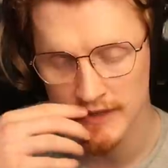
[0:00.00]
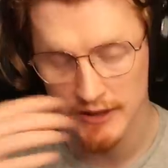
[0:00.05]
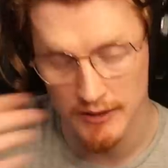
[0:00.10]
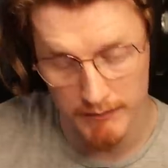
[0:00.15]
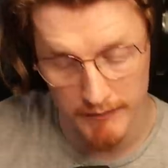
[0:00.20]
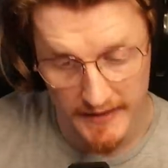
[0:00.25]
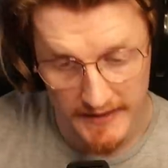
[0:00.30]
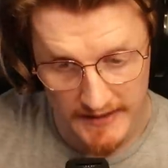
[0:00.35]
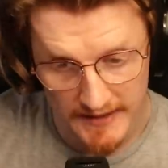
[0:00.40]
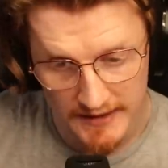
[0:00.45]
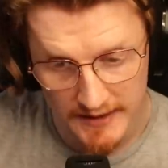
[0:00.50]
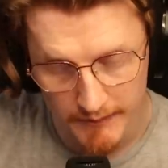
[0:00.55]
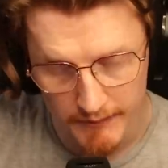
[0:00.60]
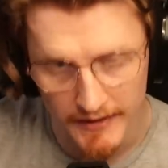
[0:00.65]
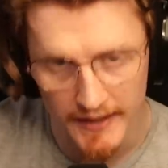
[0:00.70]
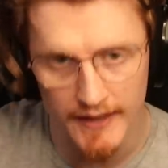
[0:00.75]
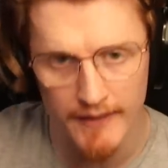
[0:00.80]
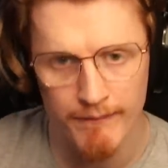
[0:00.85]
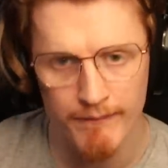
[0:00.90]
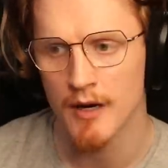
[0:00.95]
submitted to
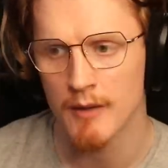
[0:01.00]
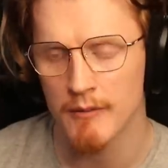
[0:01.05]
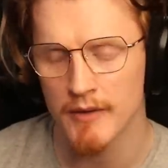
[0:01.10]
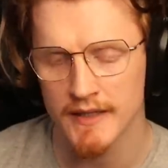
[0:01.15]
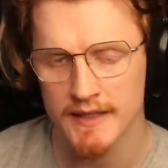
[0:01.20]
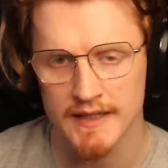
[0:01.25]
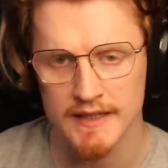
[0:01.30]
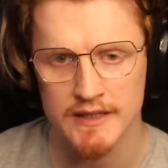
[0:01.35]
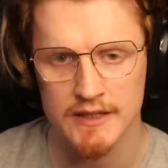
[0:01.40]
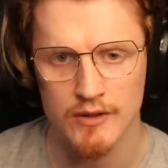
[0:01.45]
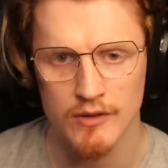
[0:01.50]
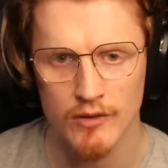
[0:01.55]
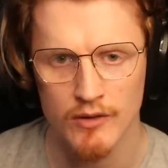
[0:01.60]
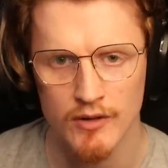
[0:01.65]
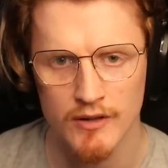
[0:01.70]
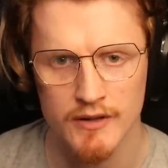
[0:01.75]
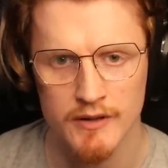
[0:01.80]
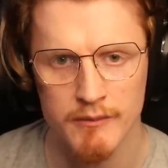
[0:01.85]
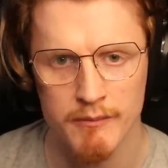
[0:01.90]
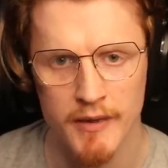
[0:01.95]
me on my
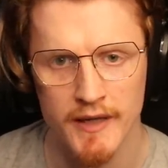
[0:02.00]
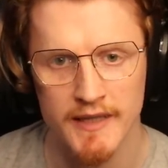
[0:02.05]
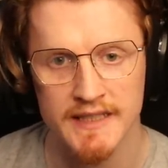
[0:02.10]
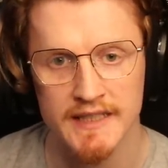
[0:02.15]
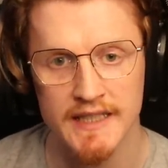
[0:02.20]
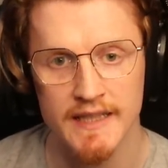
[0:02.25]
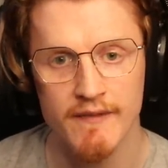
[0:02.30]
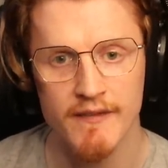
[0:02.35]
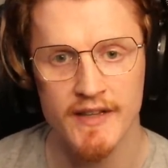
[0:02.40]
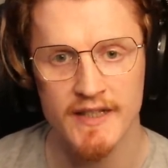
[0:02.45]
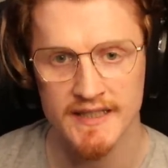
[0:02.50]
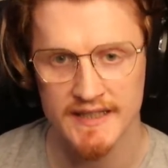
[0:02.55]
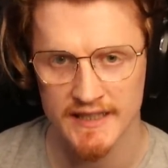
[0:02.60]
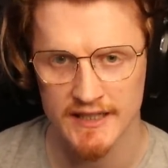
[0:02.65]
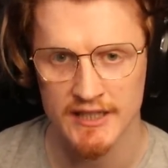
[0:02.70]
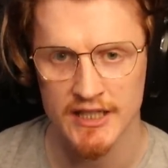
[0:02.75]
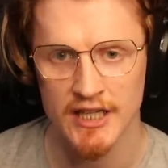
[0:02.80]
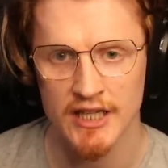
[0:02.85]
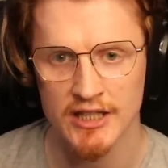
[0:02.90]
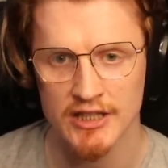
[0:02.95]
Discord by Devious
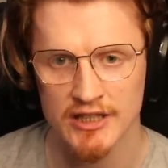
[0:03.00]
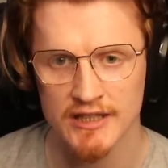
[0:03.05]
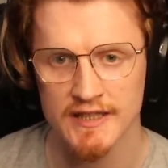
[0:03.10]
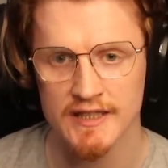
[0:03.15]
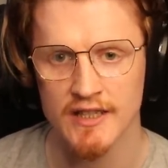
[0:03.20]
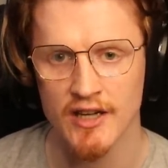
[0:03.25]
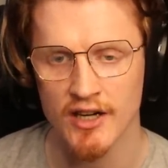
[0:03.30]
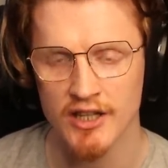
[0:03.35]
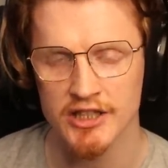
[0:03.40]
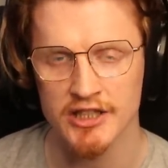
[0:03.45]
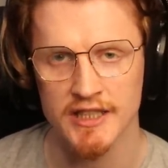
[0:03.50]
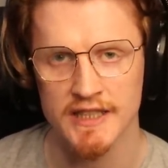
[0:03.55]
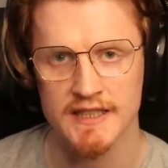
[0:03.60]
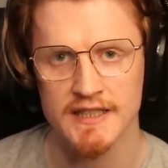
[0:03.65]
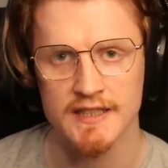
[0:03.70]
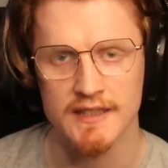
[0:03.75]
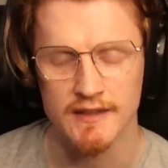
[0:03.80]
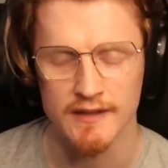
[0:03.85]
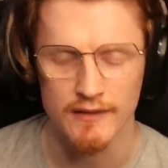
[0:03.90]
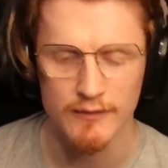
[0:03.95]
Detergent
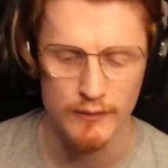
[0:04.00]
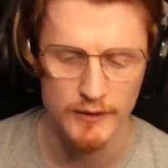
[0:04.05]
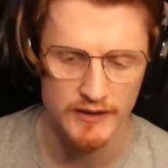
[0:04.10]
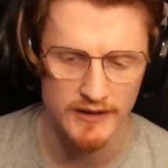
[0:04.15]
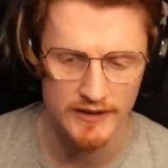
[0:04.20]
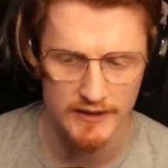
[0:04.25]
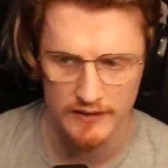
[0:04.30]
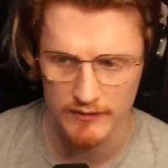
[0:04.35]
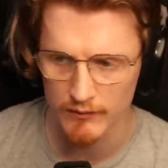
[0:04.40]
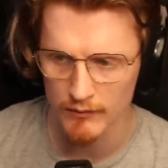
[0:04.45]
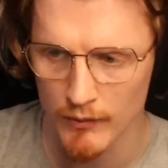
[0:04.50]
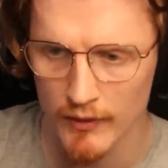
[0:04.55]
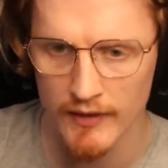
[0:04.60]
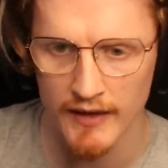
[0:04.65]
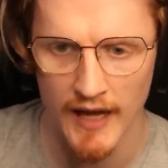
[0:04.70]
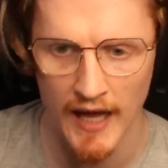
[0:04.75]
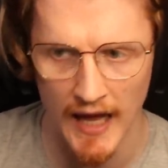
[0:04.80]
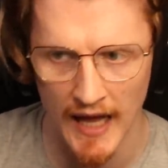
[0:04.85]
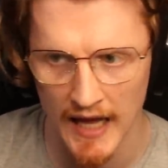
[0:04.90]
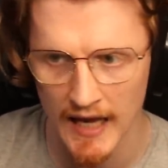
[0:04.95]
Digester, which is one
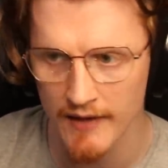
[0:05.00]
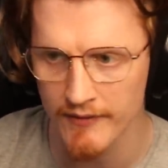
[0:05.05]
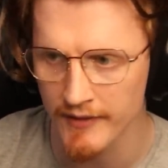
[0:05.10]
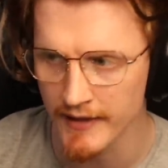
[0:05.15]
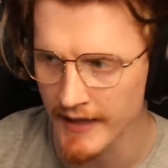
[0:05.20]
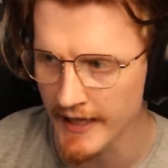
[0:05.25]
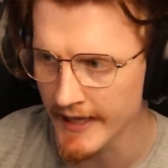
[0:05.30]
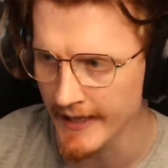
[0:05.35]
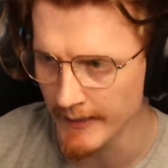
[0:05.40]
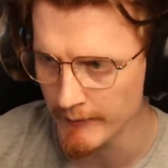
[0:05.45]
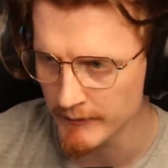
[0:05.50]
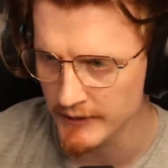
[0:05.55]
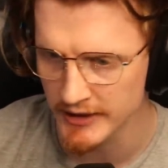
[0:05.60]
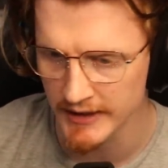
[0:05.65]
hell of a name,